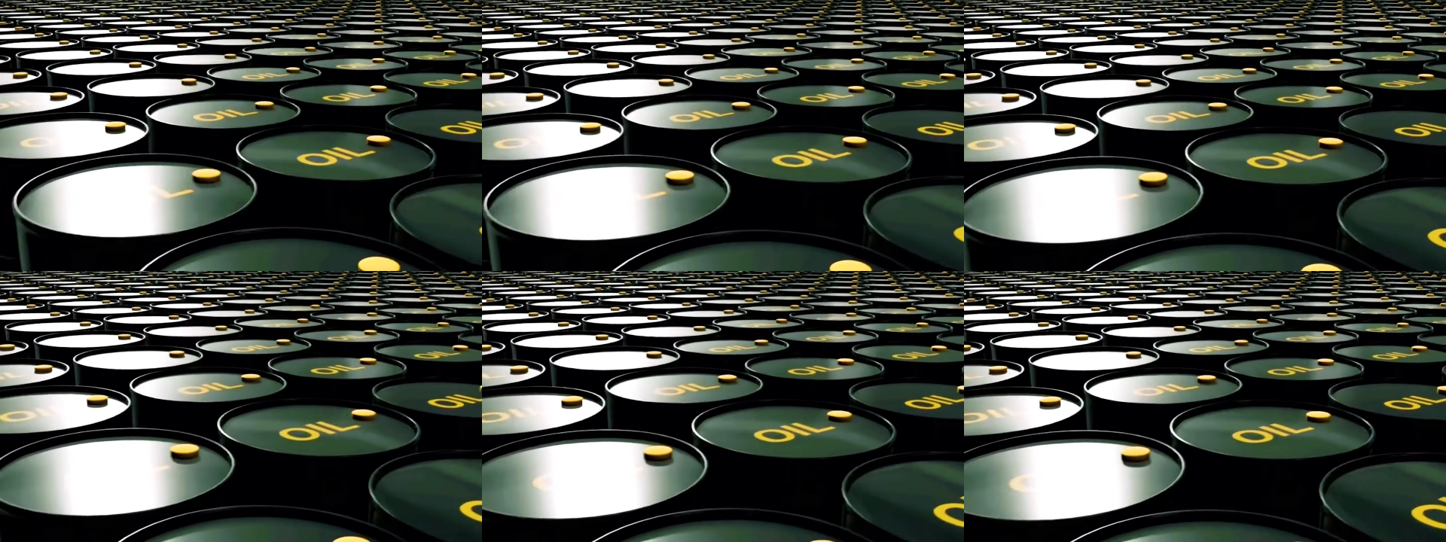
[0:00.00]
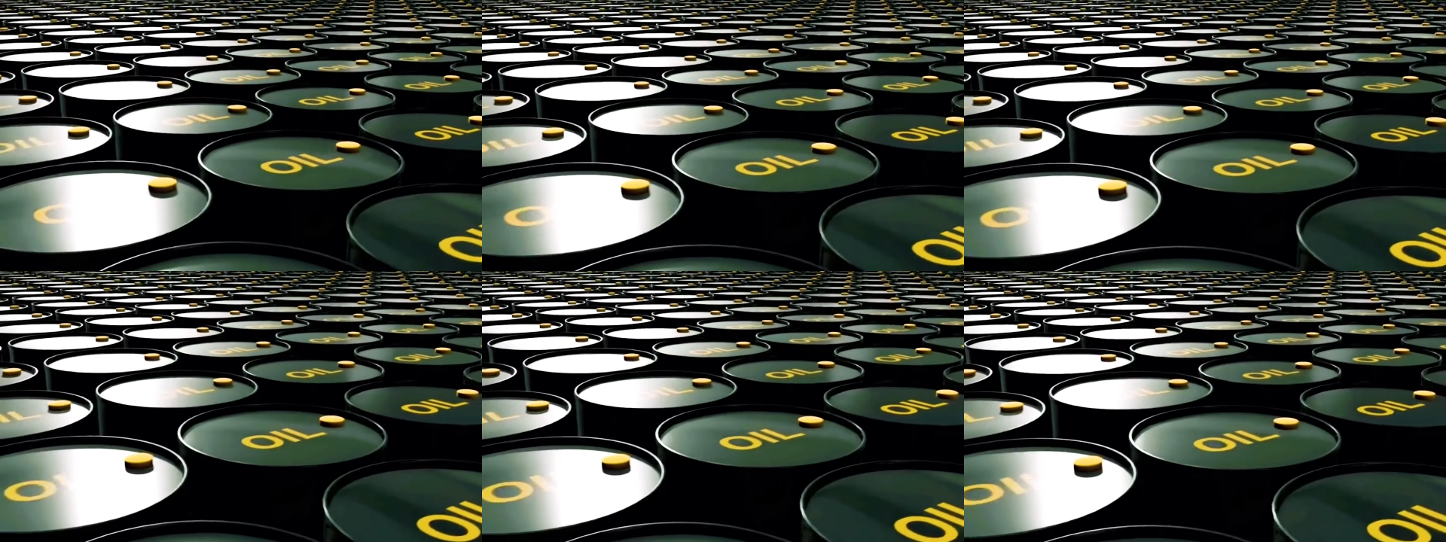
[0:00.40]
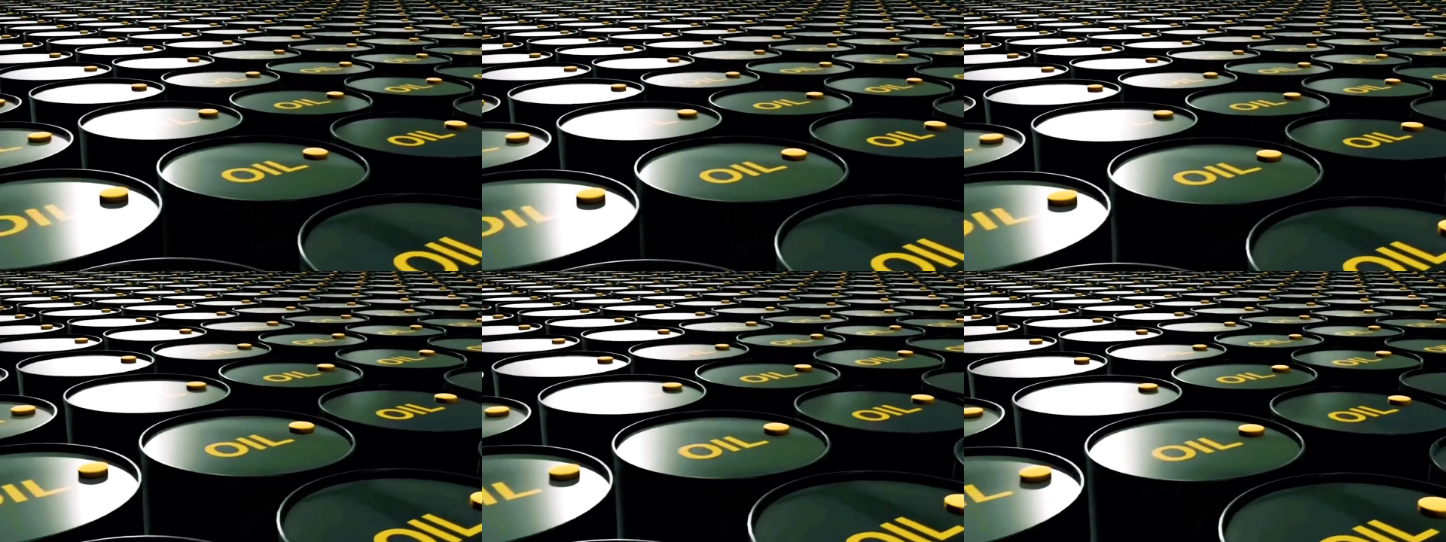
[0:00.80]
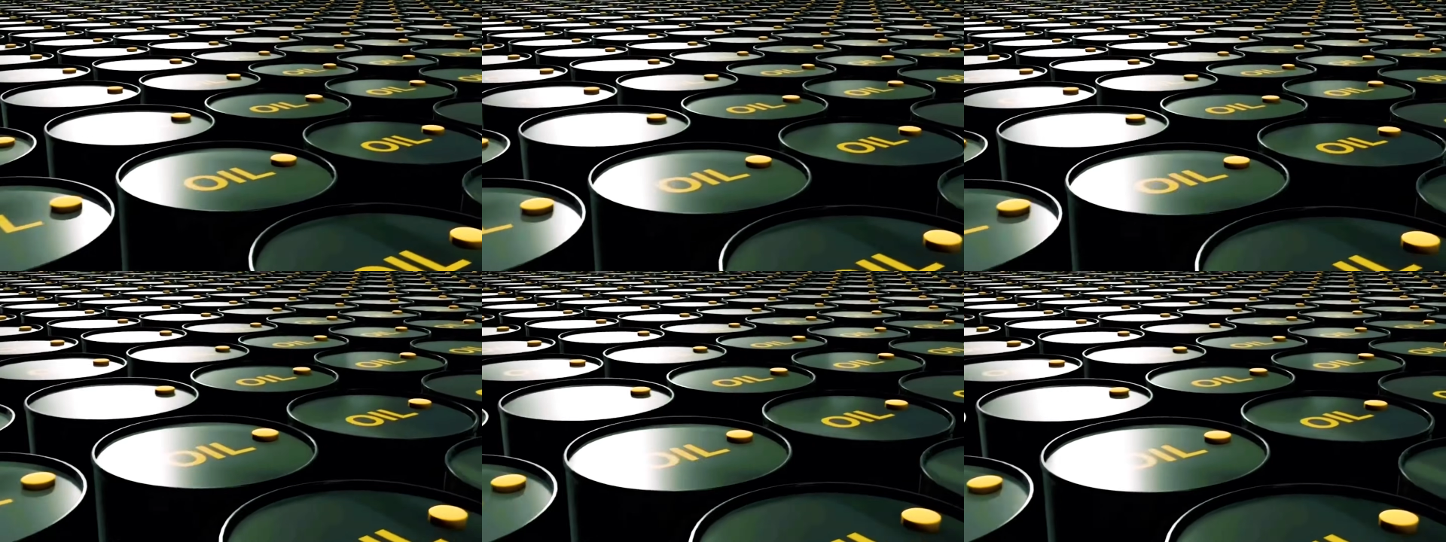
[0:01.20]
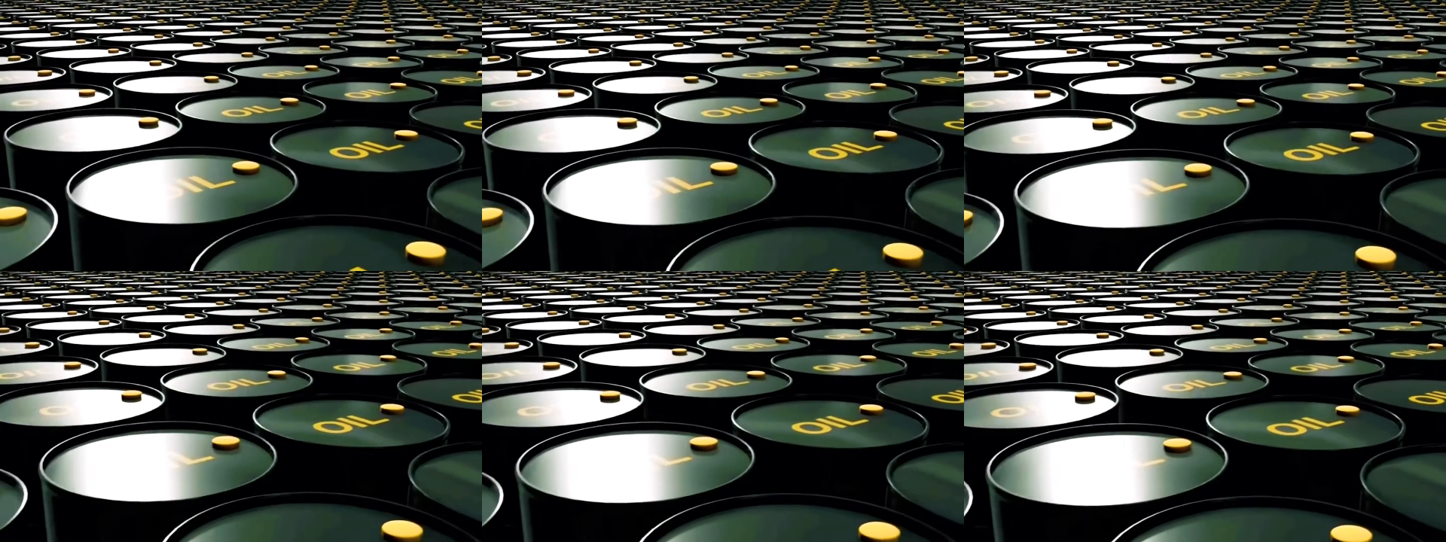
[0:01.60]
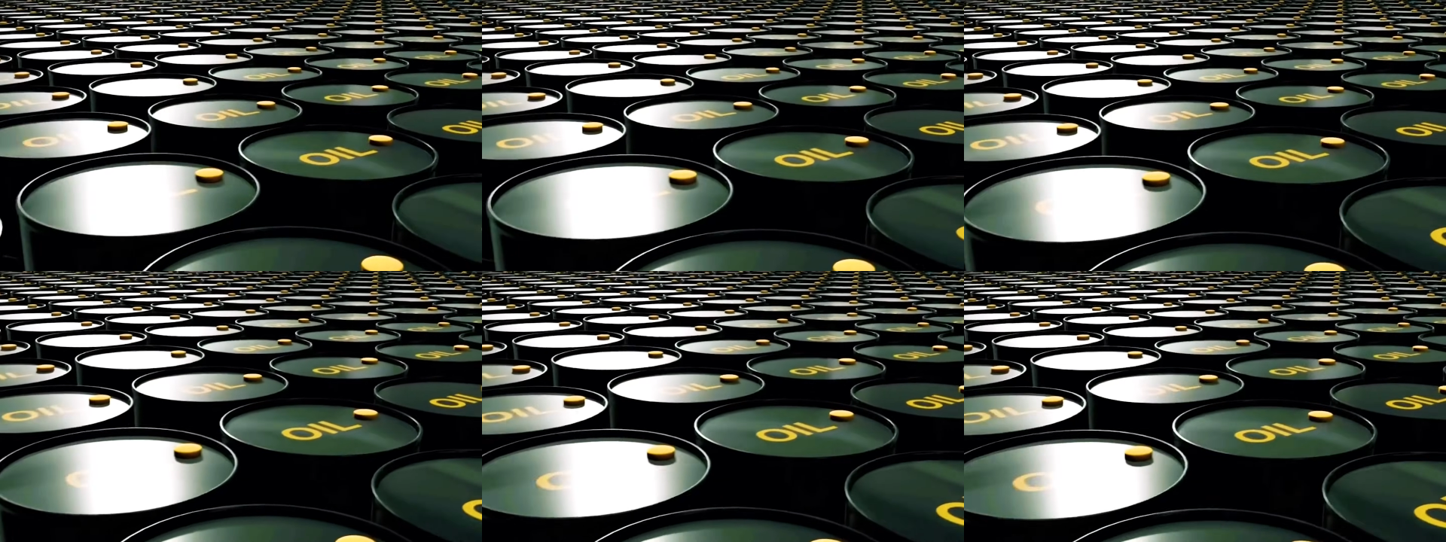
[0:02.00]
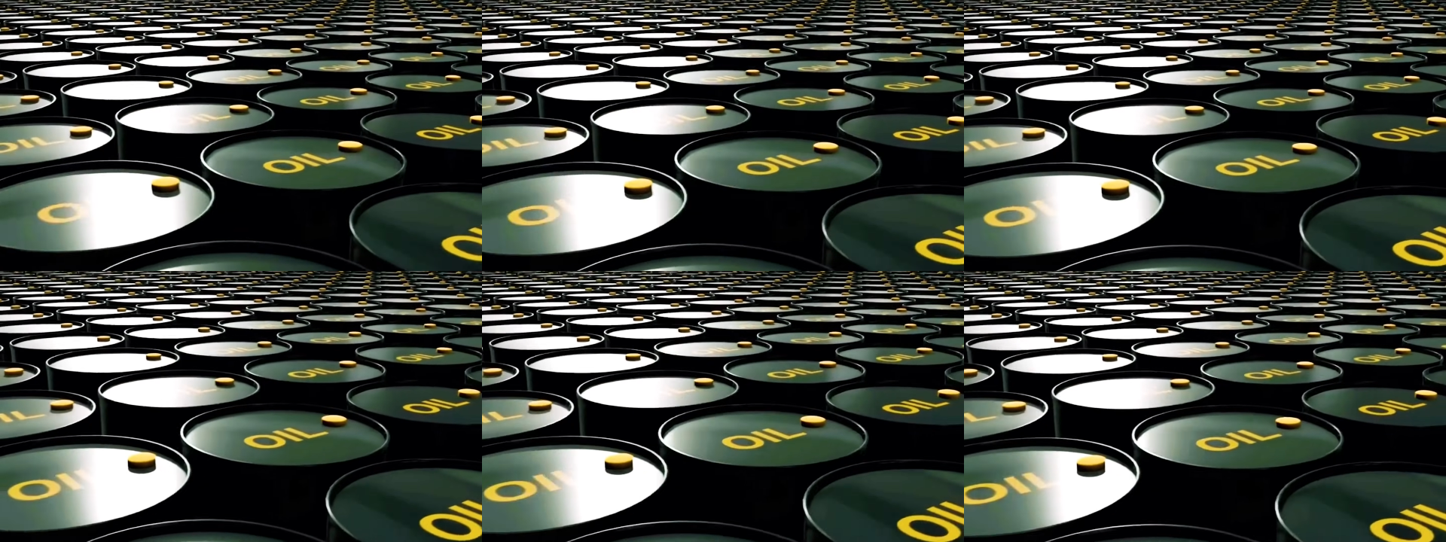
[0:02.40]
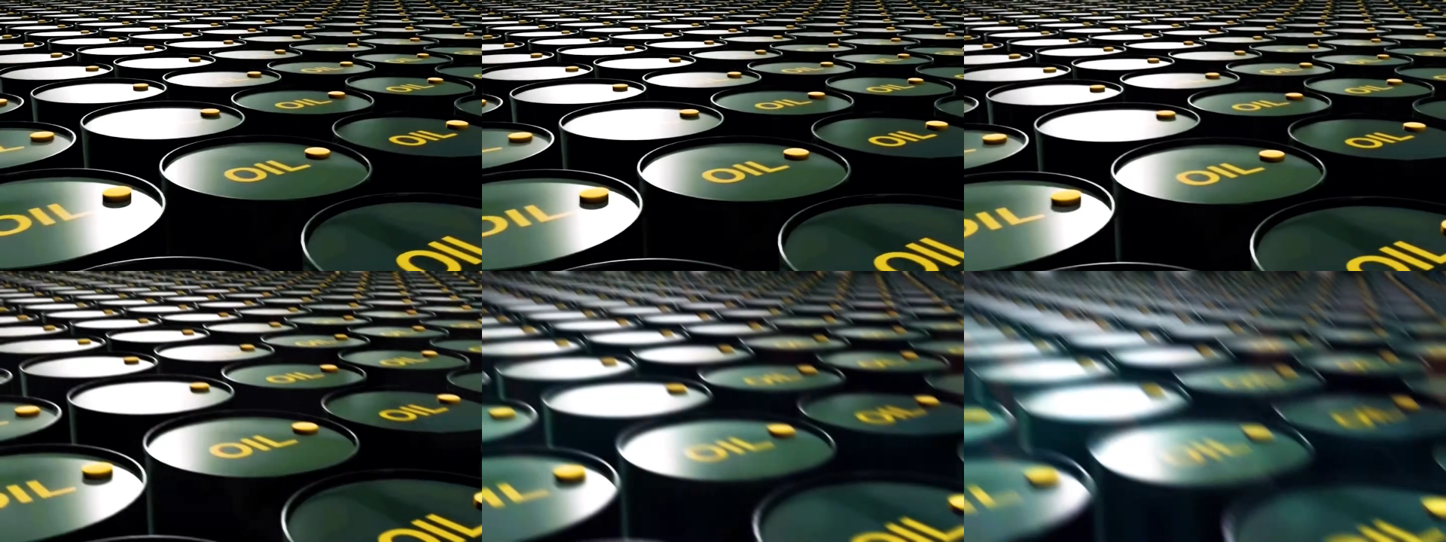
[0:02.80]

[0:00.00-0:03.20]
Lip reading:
(no speaker visible)